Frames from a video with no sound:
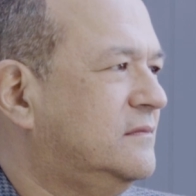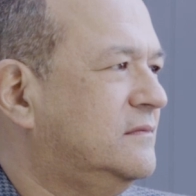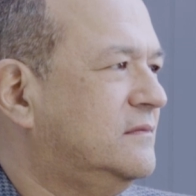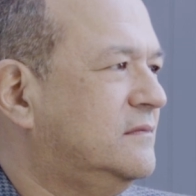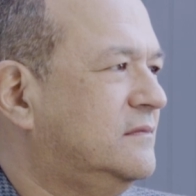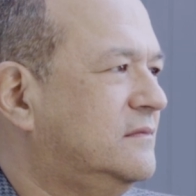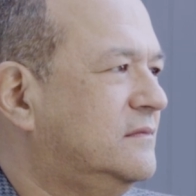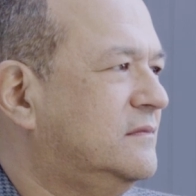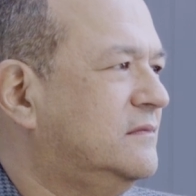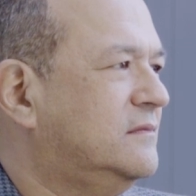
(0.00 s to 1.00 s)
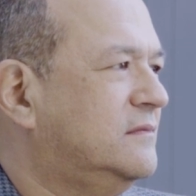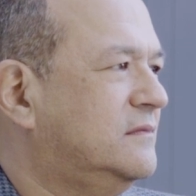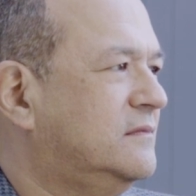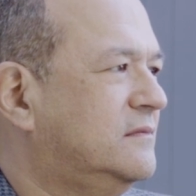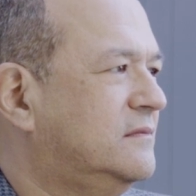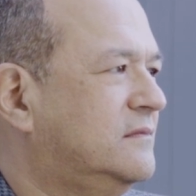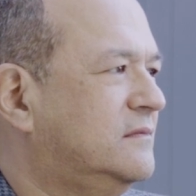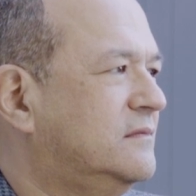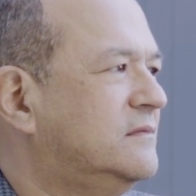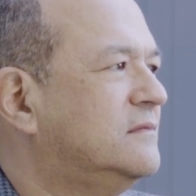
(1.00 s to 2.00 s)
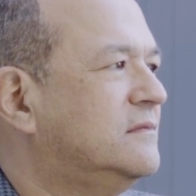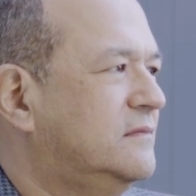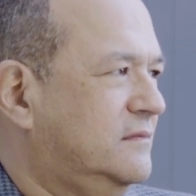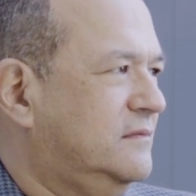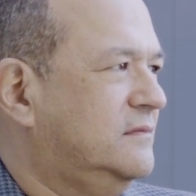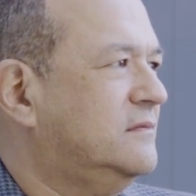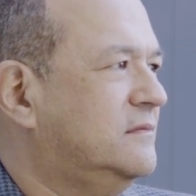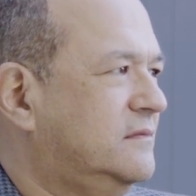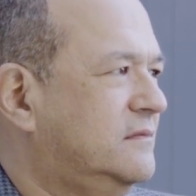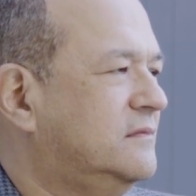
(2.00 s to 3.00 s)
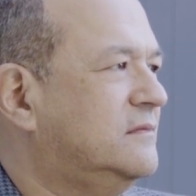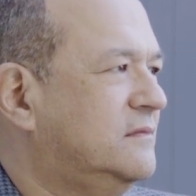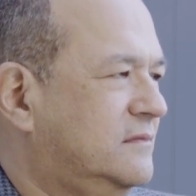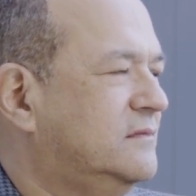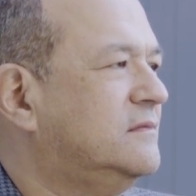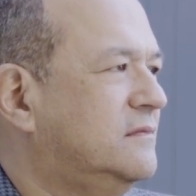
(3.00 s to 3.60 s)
No words are spoken by the person on screen.